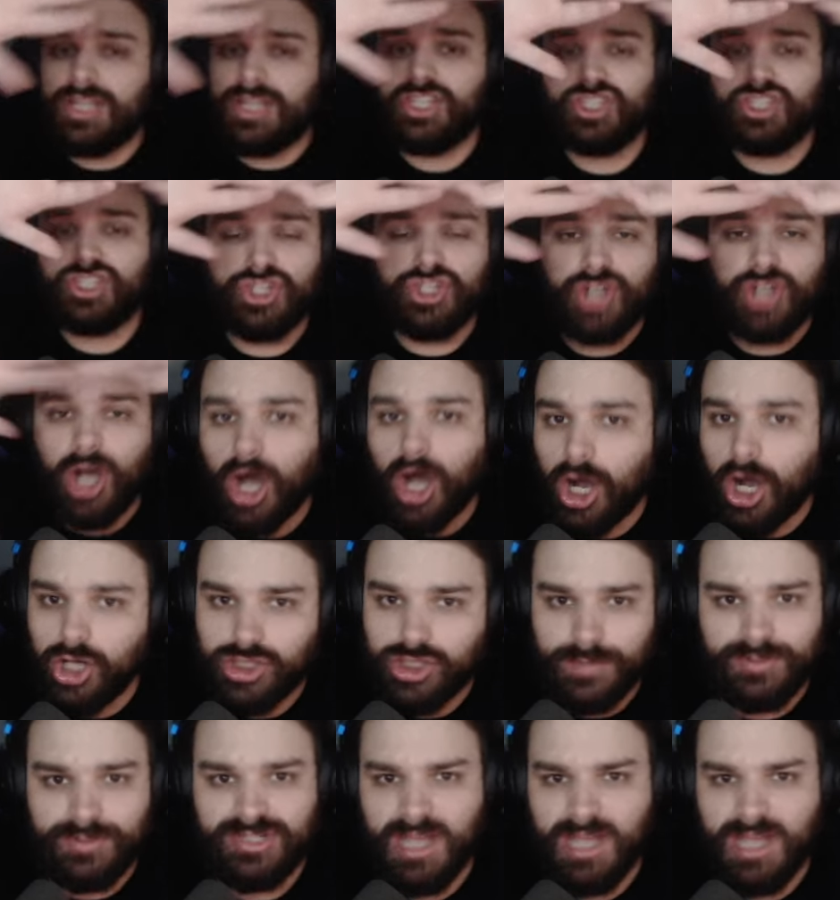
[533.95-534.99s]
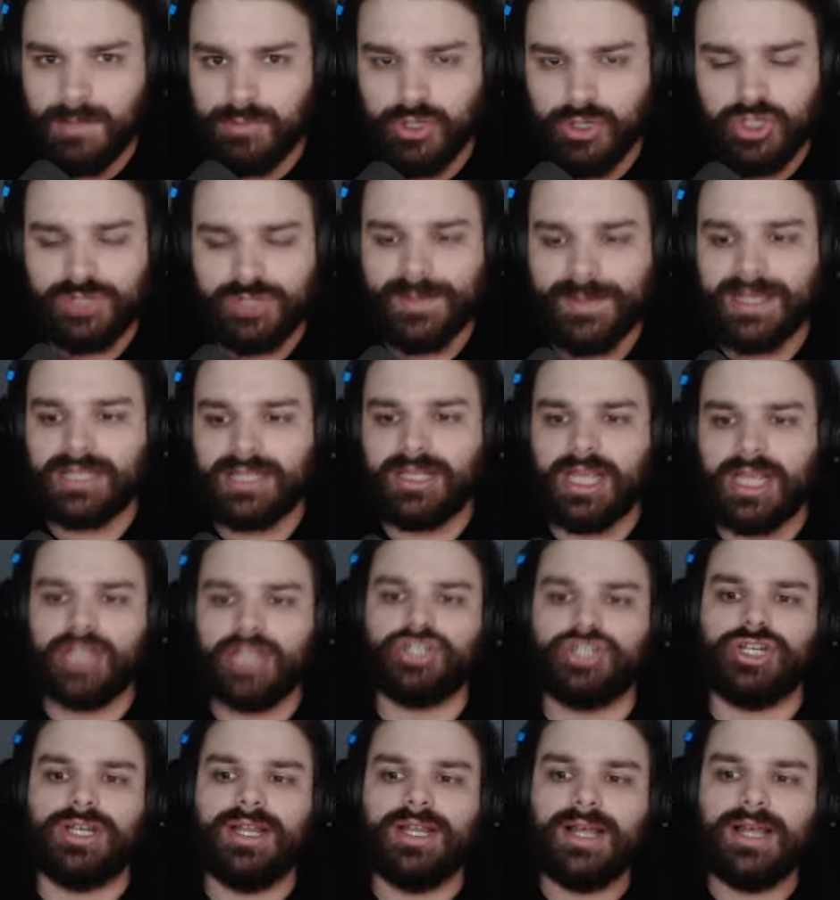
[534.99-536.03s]
This is 100% pure
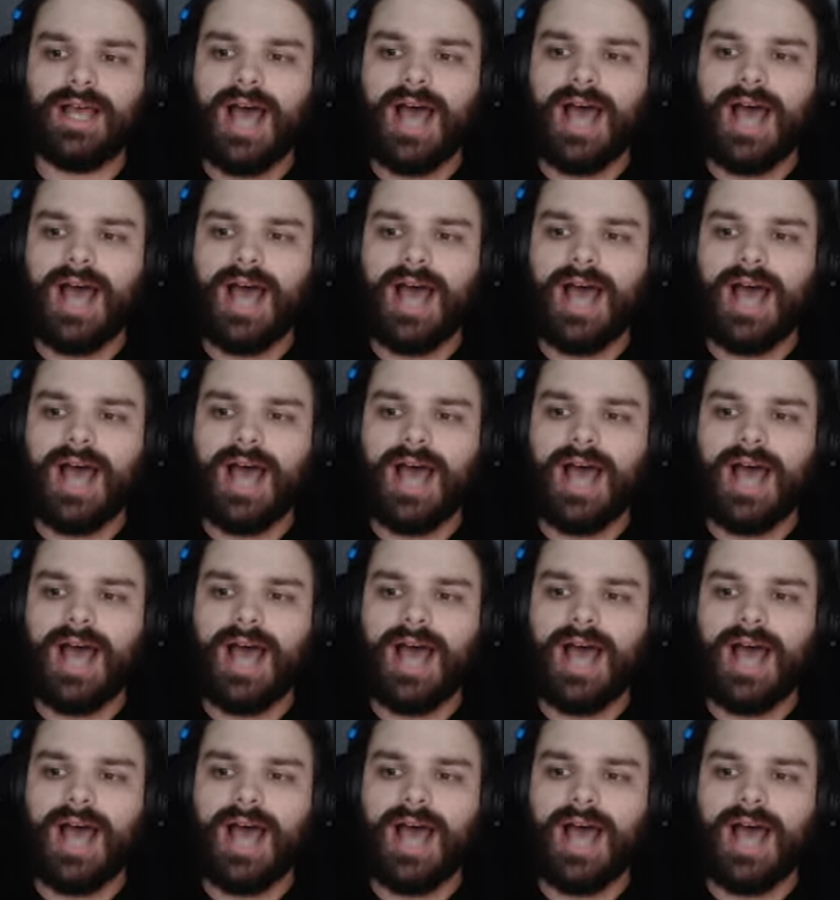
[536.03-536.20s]
speculation.